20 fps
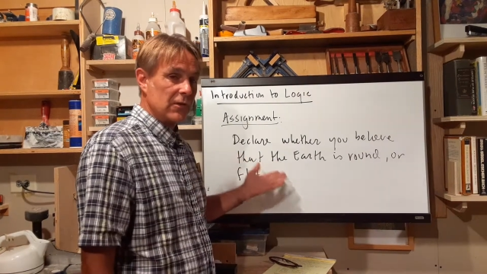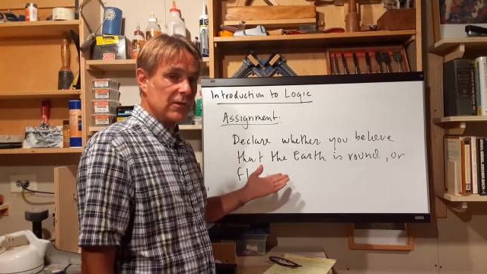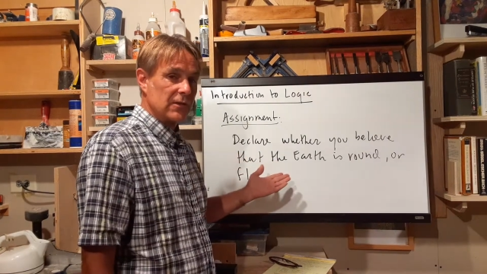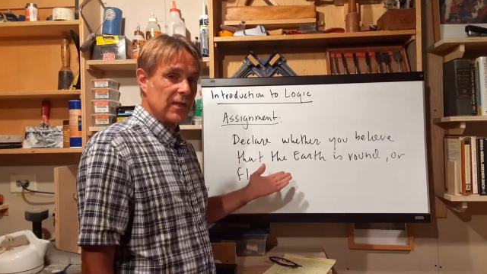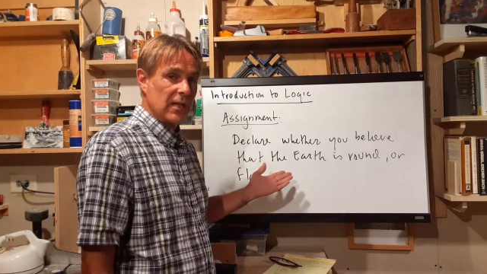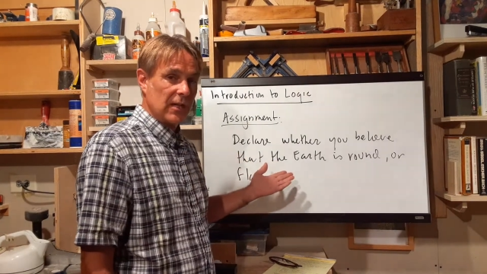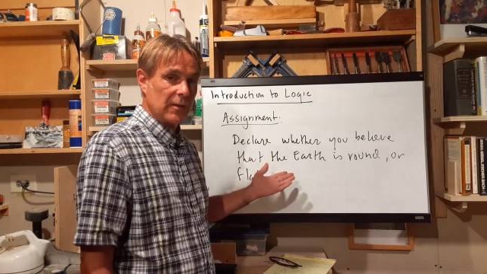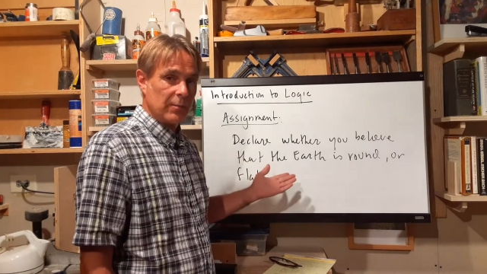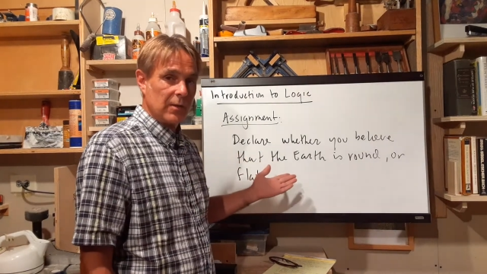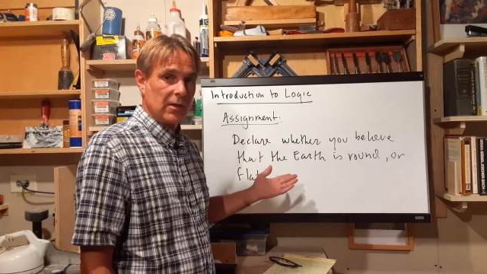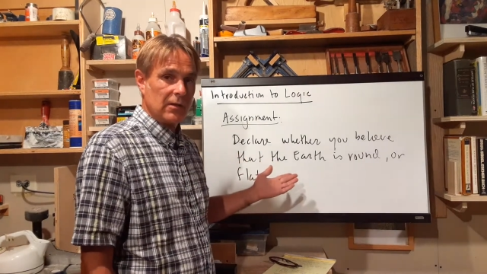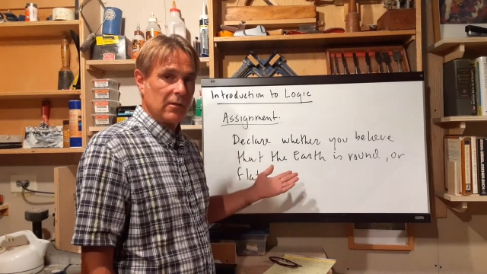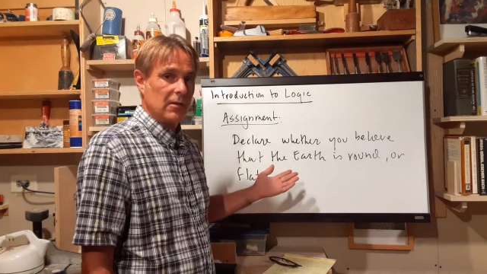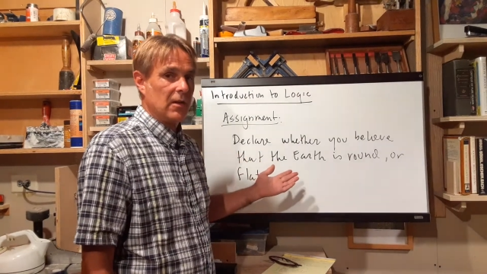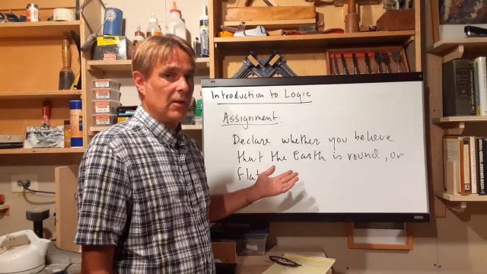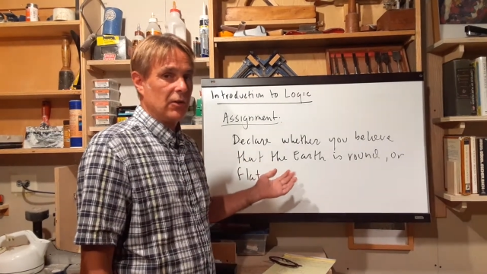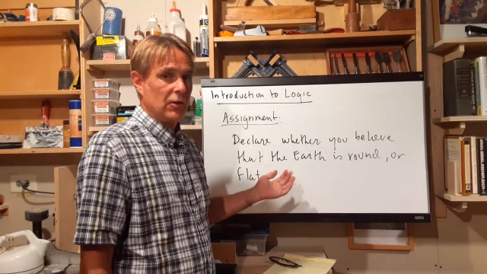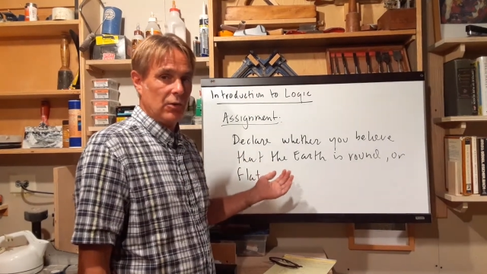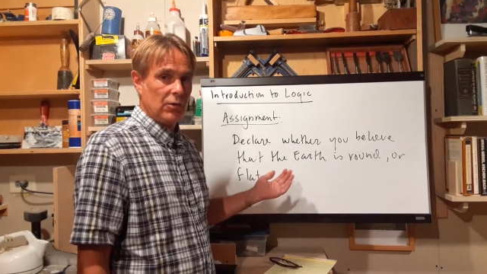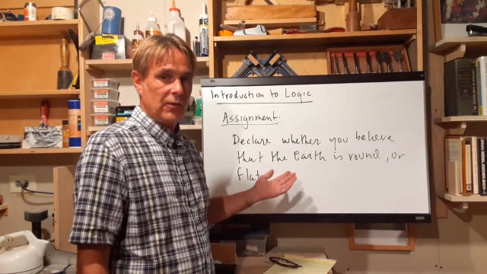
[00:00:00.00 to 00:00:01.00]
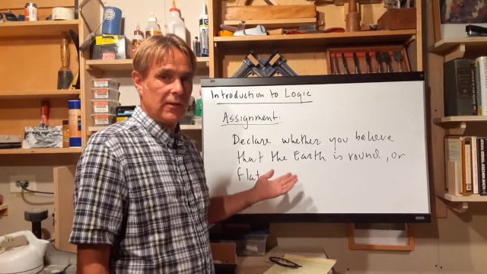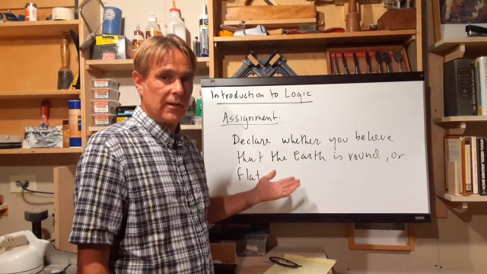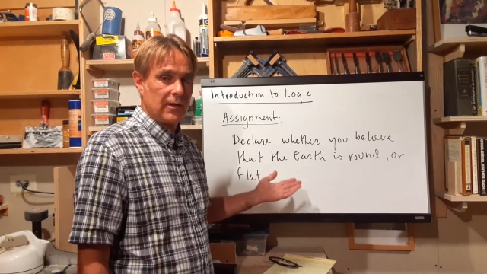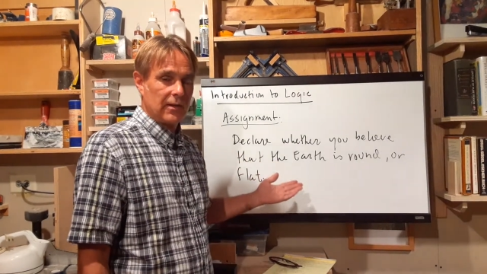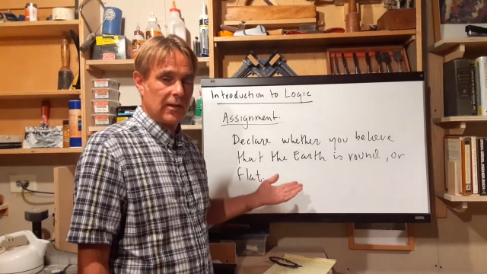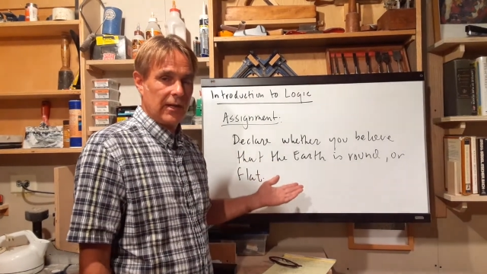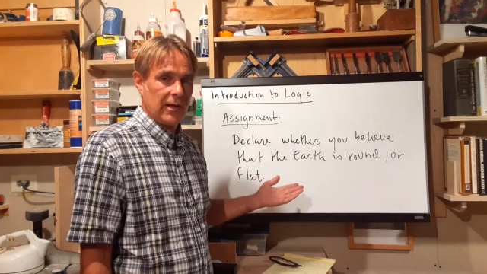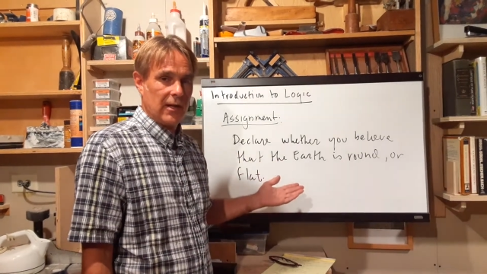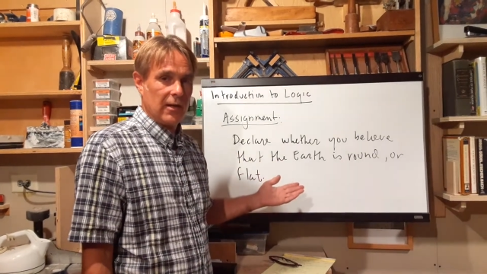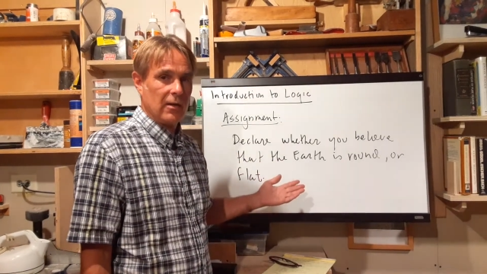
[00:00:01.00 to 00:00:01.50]
statement, you
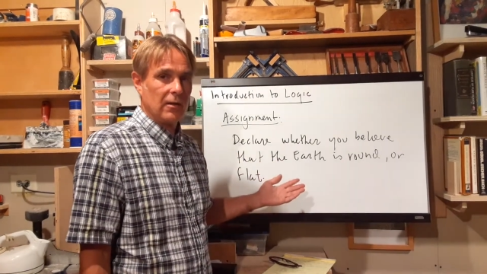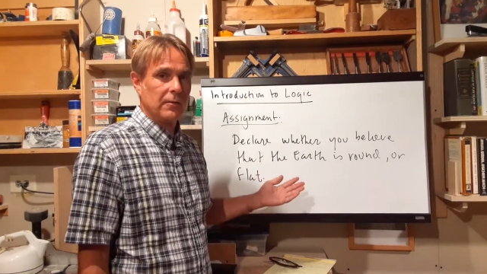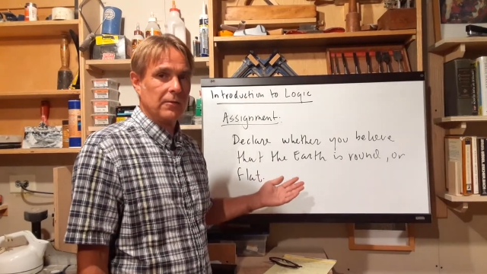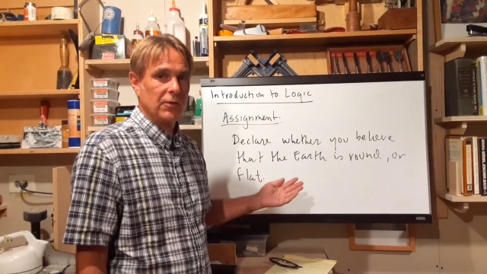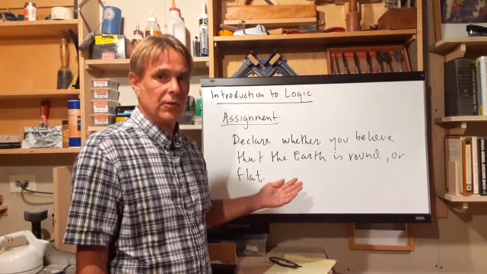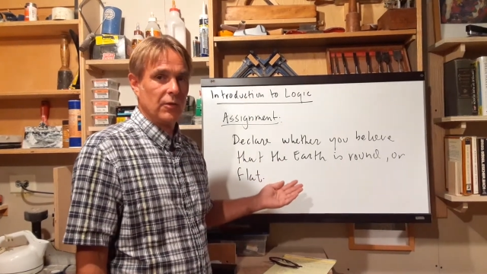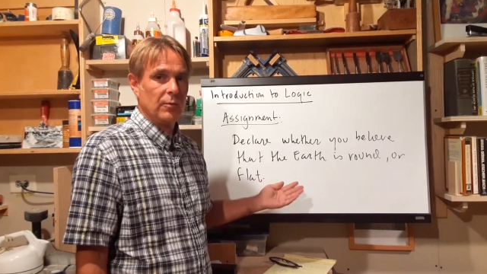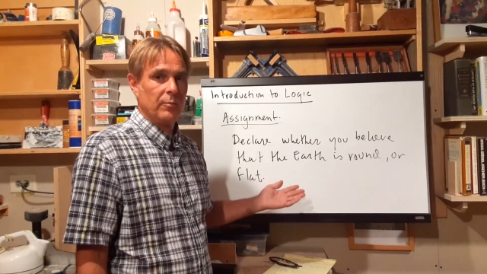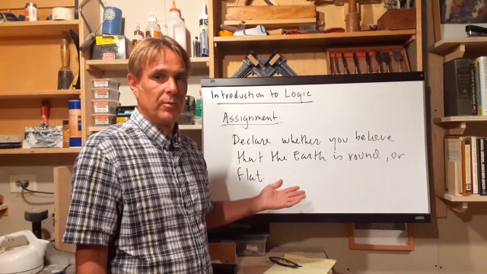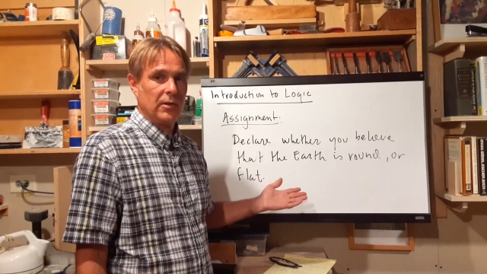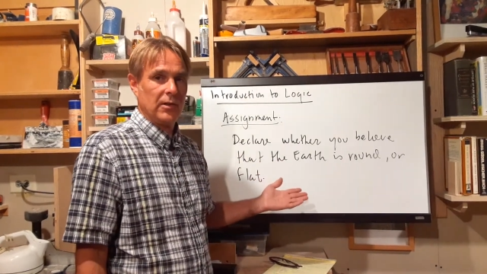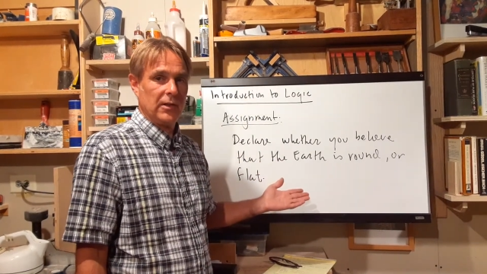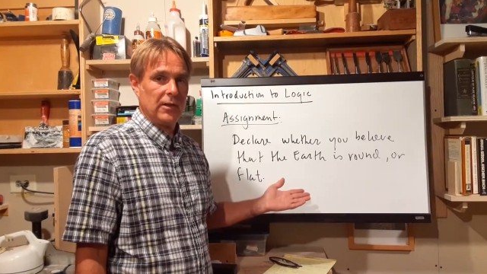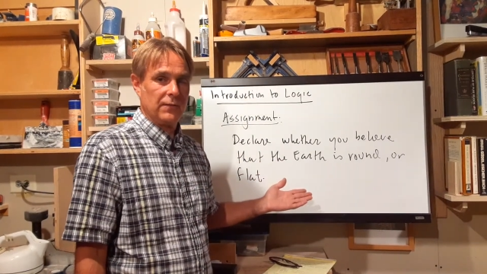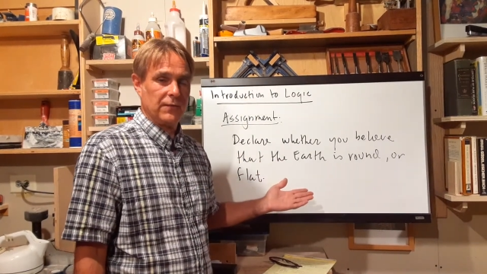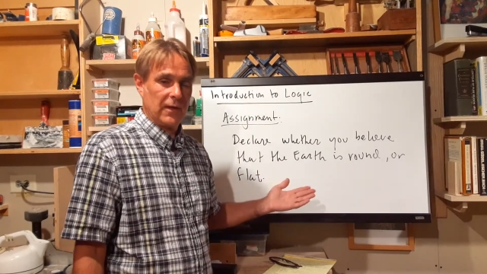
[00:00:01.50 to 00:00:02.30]
declare your belief